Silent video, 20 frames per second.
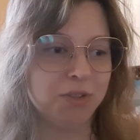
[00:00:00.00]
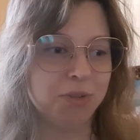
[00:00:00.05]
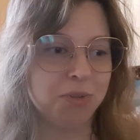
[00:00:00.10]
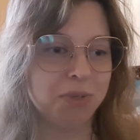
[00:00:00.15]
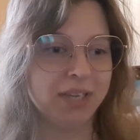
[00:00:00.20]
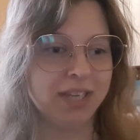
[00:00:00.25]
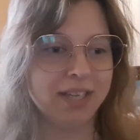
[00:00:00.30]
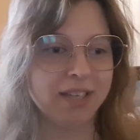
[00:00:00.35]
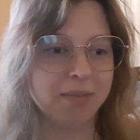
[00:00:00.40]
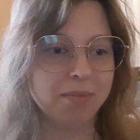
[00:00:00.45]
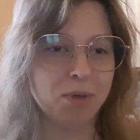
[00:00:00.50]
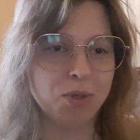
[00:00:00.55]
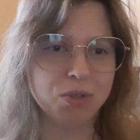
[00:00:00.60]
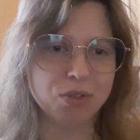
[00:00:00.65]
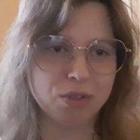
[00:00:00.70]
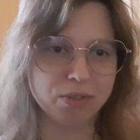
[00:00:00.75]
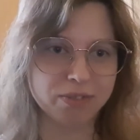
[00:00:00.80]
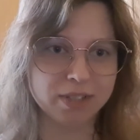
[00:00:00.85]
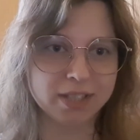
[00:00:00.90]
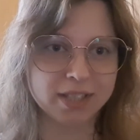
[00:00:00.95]
doing
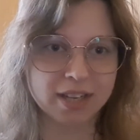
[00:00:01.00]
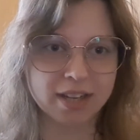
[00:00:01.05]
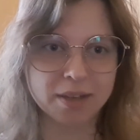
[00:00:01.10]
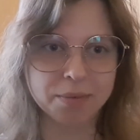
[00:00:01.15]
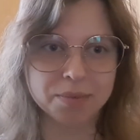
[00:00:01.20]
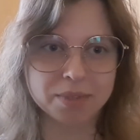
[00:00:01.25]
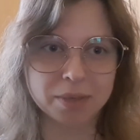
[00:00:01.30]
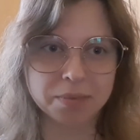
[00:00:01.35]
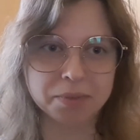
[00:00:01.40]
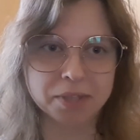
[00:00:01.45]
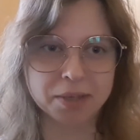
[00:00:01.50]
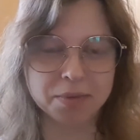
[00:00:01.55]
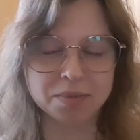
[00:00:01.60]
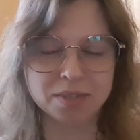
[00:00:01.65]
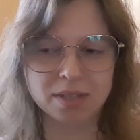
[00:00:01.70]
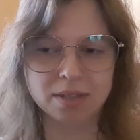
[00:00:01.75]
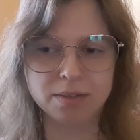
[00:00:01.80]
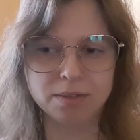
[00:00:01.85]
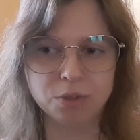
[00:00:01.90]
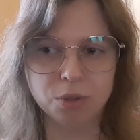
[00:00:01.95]
most of the time.
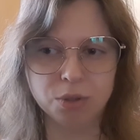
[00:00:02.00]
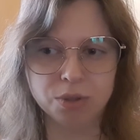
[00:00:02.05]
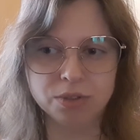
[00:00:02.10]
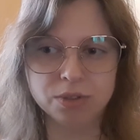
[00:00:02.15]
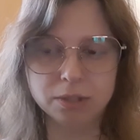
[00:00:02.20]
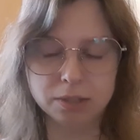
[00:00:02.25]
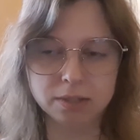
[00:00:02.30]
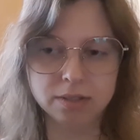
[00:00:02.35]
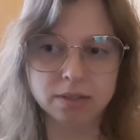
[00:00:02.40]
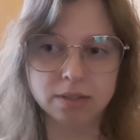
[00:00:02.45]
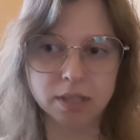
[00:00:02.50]
Sometimes I don't,